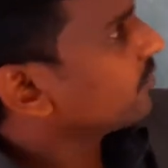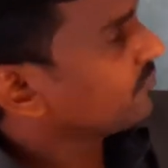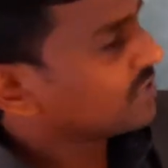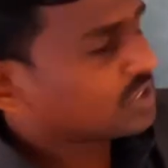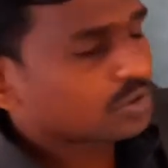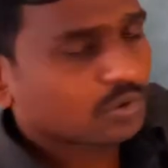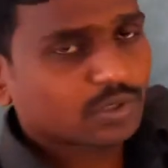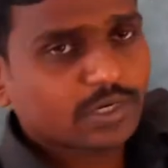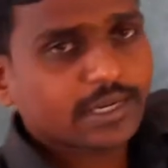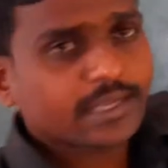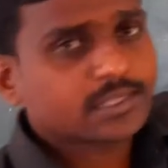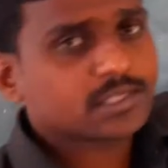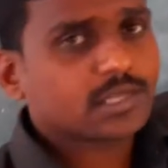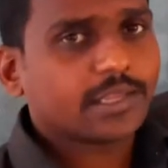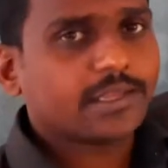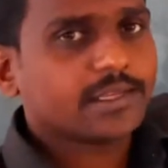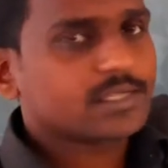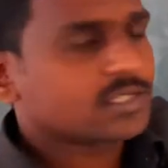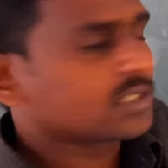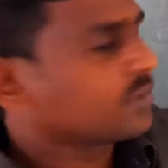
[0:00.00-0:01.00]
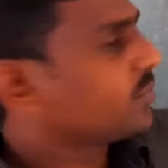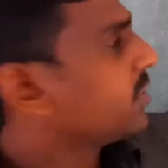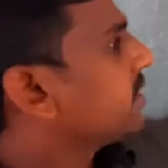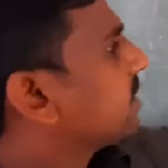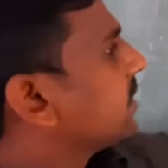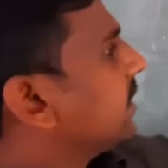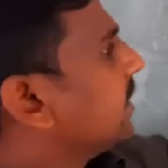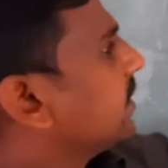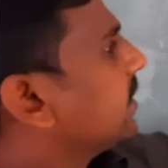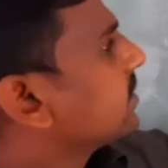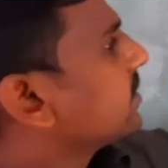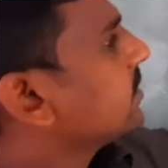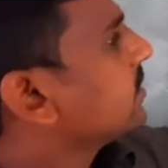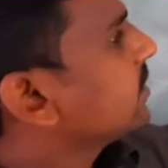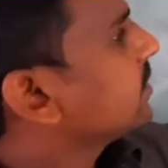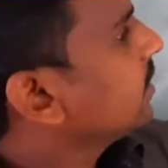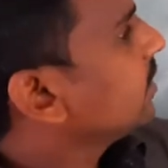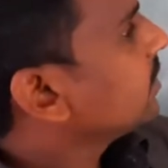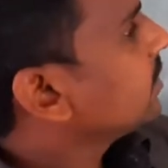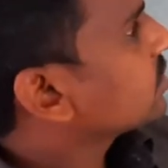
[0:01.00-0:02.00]
Which one has highest precedence
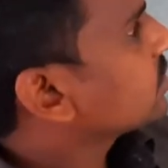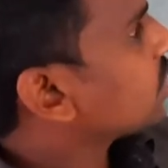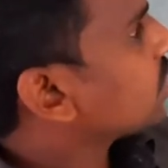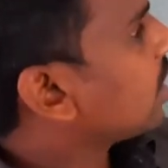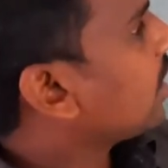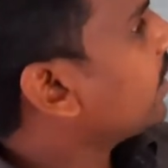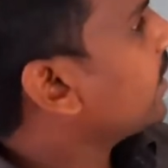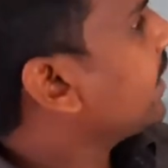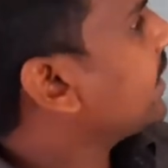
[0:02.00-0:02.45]
is star